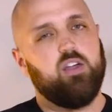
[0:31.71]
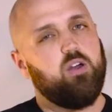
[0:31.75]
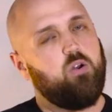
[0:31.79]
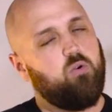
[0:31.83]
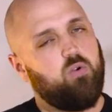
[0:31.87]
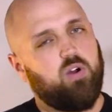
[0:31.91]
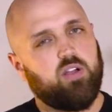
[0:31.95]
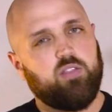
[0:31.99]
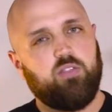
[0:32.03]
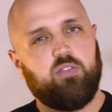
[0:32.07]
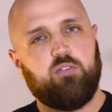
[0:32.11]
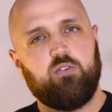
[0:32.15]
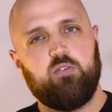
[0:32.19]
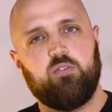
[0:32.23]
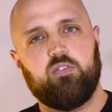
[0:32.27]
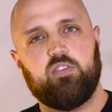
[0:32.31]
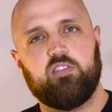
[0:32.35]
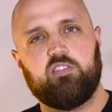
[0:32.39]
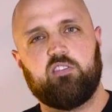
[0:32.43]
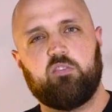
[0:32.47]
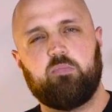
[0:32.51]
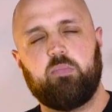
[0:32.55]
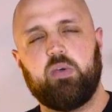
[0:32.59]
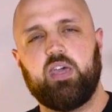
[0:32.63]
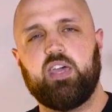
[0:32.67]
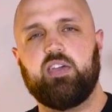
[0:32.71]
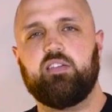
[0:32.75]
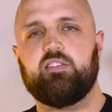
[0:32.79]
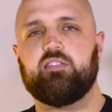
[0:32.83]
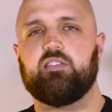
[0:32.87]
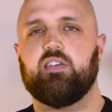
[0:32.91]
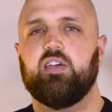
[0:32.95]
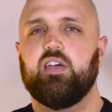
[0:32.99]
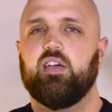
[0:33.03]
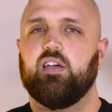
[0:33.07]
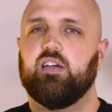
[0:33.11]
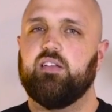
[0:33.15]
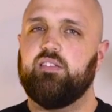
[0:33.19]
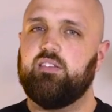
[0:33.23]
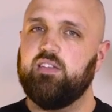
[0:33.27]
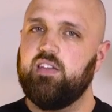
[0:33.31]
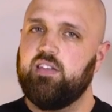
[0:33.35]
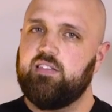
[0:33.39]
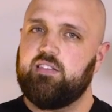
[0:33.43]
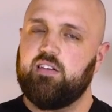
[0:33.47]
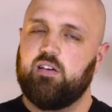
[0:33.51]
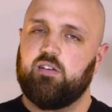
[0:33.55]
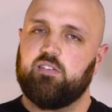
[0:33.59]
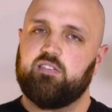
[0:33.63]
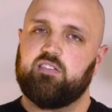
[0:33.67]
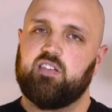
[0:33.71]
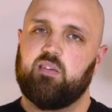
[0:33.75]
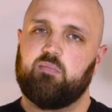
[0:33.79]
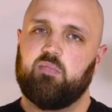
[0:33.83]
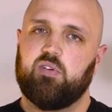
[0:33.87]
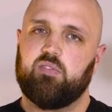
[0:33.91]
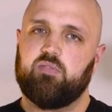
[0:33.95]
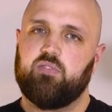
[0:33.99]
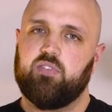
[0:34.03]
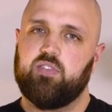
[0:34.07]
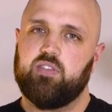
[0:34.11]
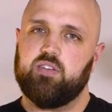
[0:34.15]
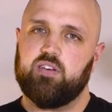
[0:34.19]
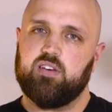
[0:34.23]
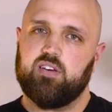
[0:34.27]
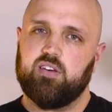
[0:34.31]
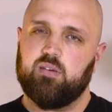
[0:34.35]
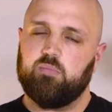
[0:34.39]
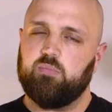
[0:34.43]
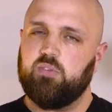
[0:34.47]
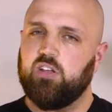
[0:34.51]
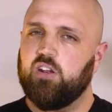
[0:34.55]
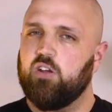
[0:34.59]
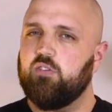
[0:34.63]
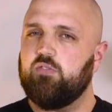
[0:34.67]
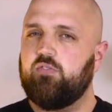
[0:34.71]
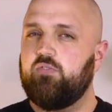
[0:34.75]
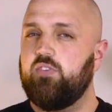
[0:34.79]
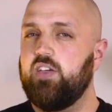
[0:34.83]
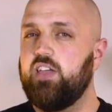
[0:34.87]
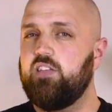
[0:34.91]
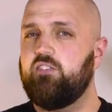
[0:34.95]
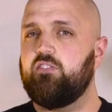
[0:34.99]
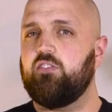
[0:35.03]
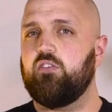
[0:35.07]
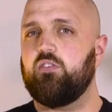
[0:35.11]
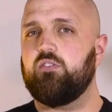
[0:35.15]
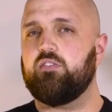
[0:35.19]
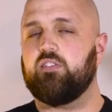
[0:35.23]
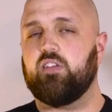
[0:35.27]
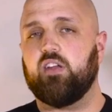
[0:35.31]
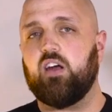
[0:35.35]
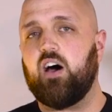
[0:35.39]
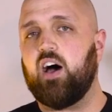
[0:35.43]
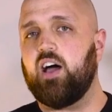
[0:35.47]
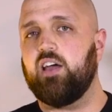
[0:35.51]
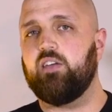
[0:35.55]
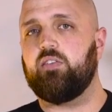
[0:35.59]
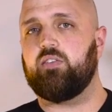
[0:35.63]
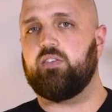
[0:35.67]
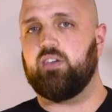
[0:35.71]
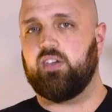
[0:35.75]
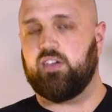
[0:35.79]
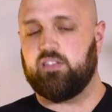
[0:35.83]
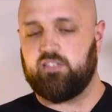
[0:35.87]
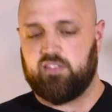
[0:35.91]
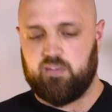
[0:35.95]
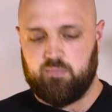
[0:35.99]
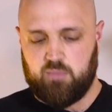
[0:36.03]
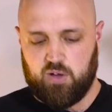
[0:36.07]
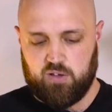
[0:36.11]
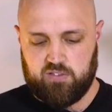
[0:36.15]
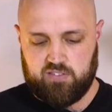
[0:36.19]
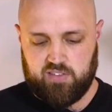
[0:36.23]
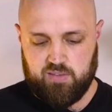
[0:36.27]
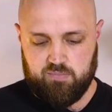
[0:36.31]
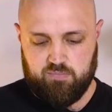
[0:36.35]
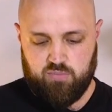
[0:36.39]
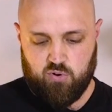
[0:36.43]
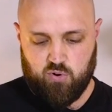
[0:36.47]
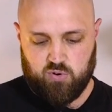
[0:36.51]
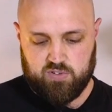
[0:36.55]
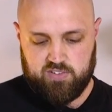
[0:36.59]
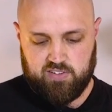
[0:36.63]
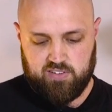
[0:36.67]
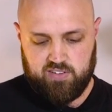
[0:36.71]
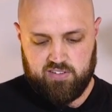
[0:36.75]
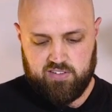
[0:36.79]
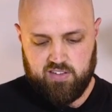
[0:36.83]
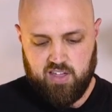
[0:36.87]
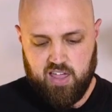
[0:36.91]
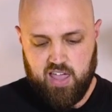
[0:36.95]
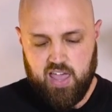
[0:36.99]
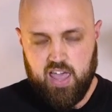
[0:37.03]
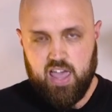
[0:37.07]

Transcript: run through the specs, detail some of the features that I think is the most important,